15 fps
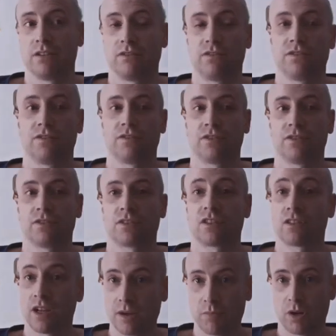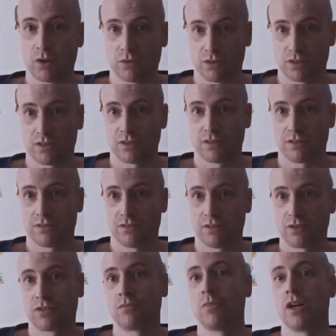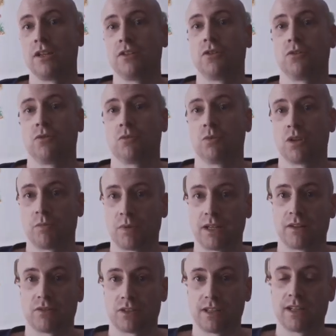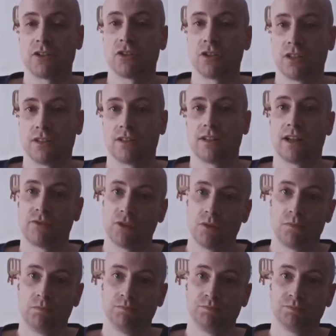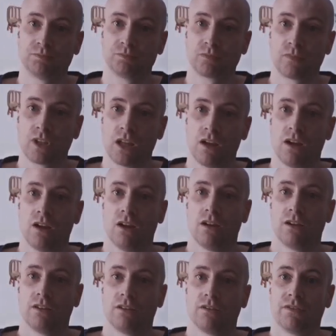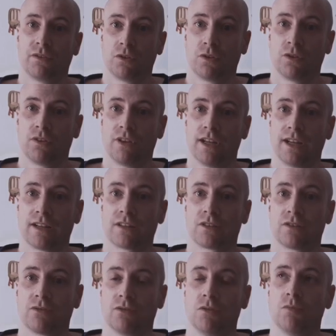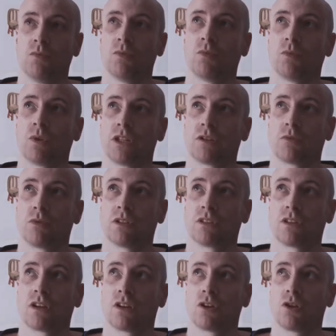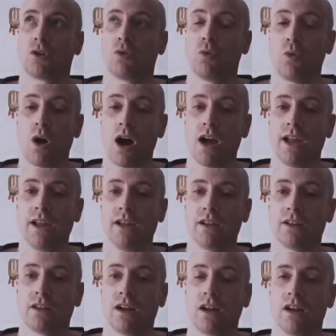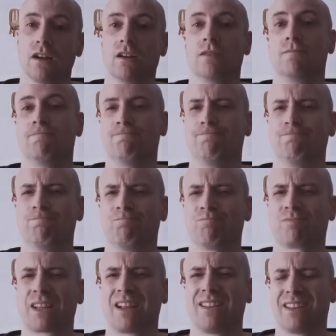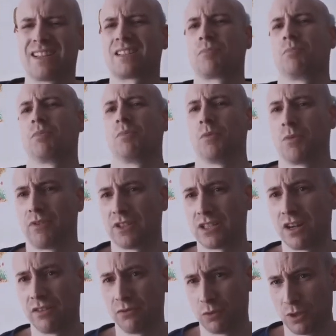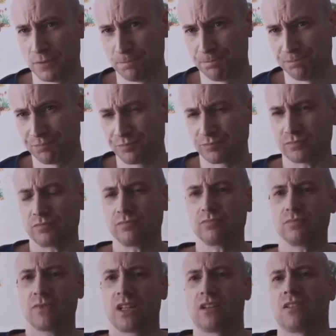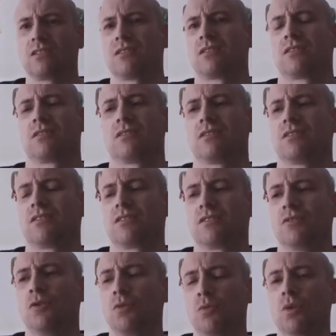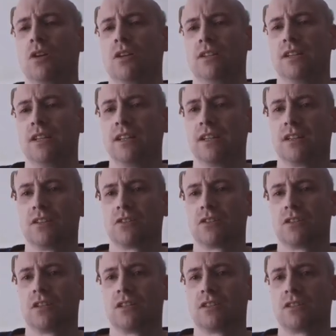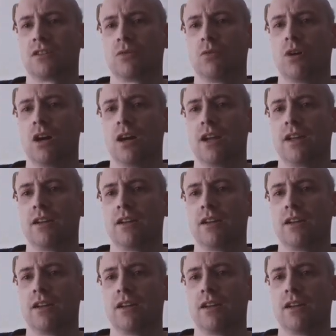of signpost to remind you what the pronunciation is in that room. For the next room, which was Kwai, that's a bit more of a tough one because there's no word in English that is Kwai.